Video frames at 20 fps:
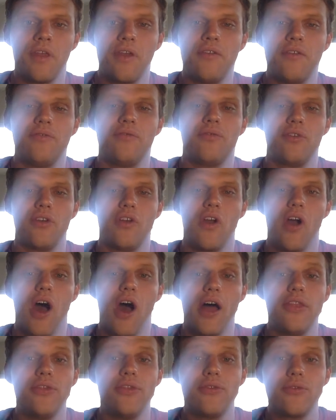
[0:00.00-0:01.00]
have
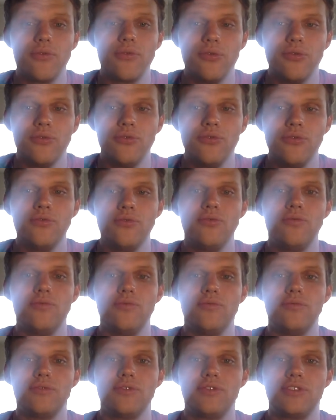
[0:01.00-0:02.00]
gone through
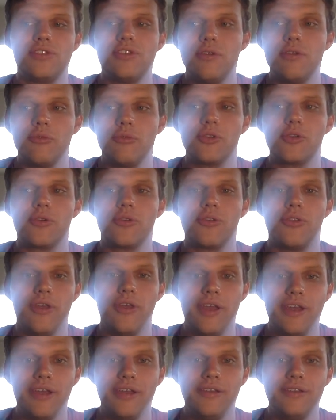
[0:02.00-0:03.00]
similar
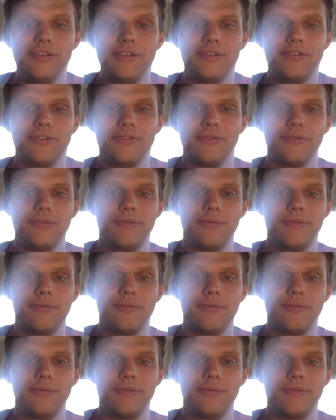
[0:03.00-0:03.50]
things.